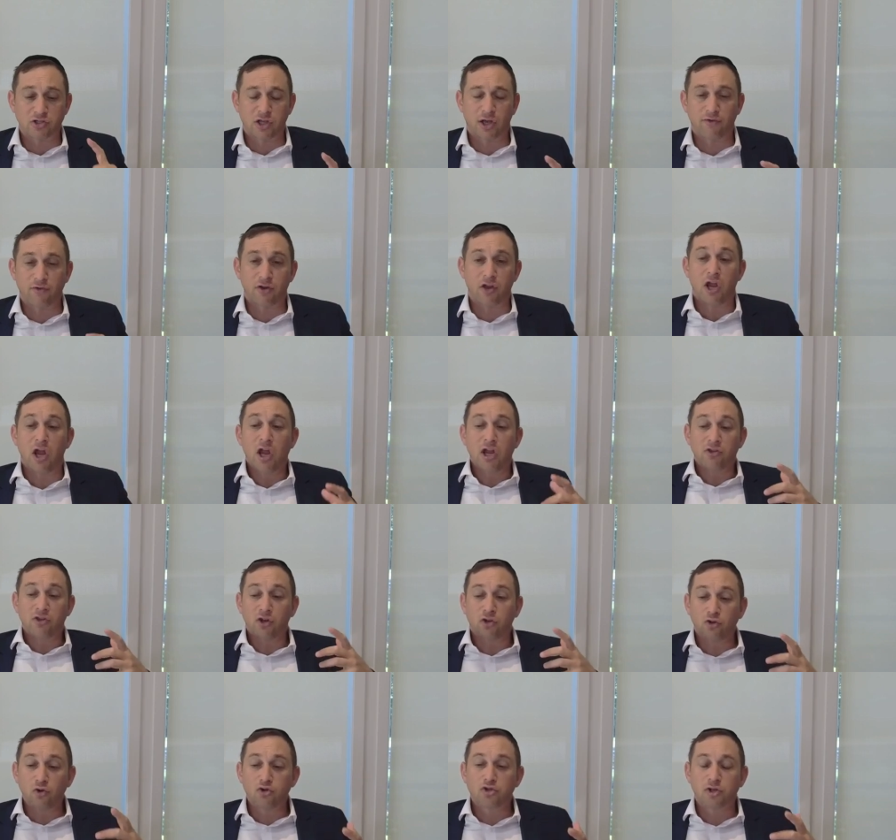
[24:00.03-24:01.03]
Astofi. The
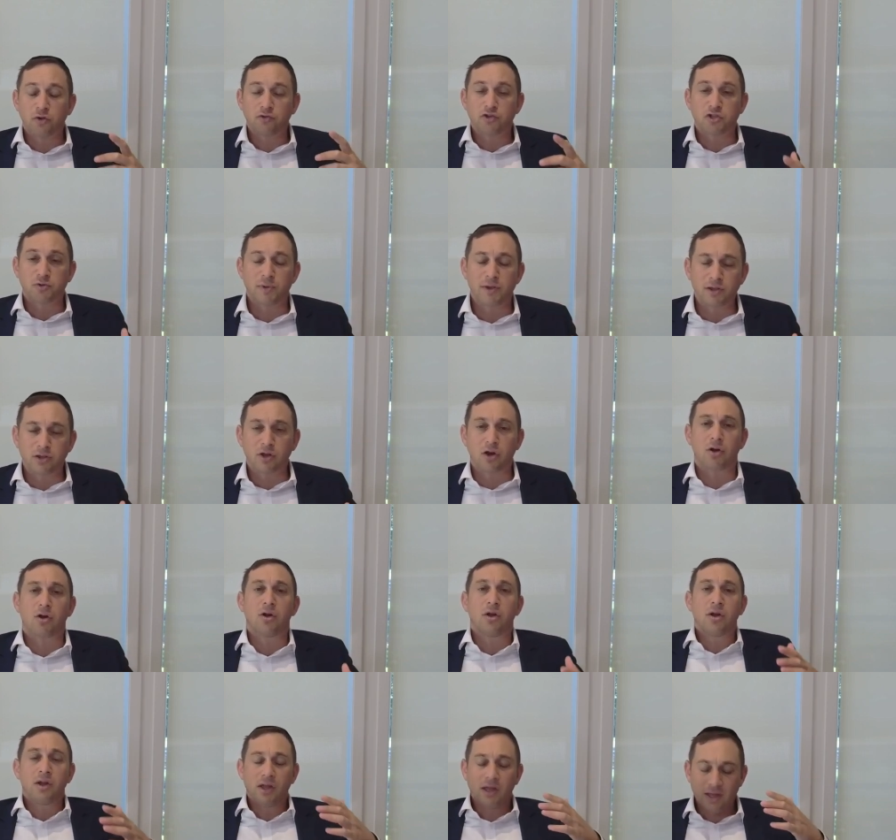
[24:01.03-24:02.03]
Gdusha of Shmita
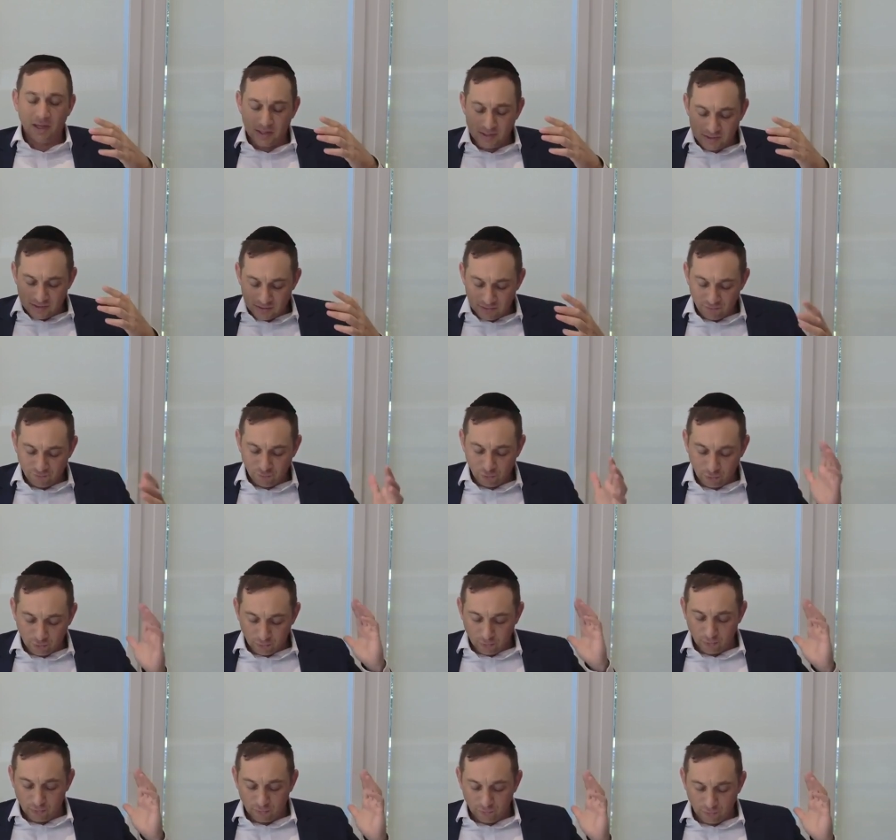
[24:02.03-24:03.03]
is
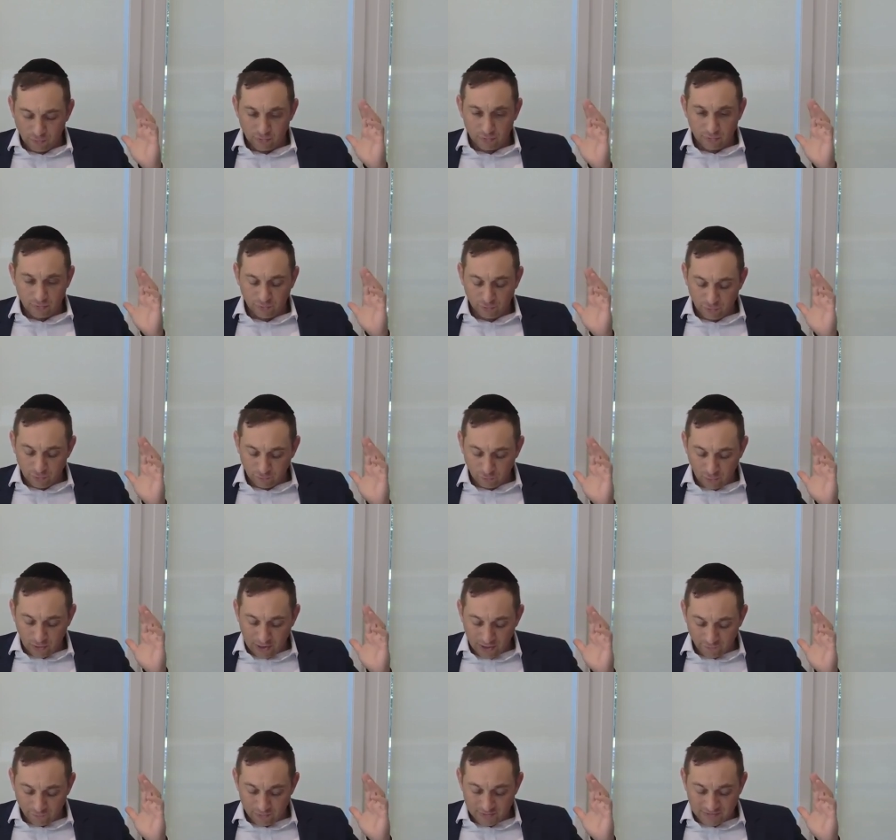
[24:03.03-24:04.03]
for, for, for
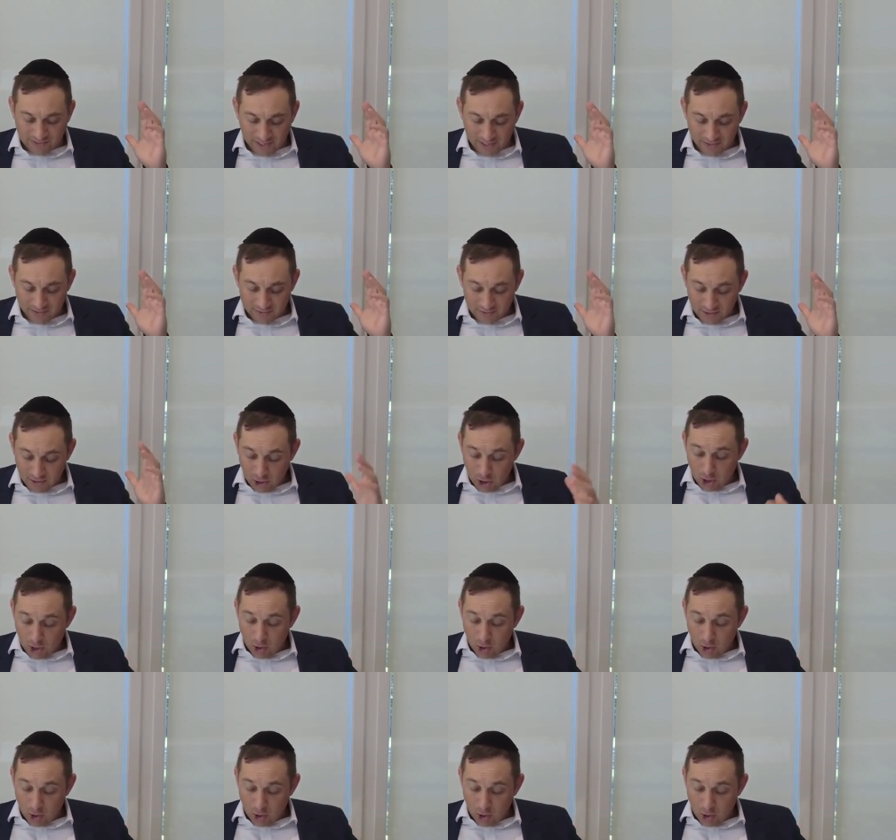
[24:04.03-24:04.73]
after states.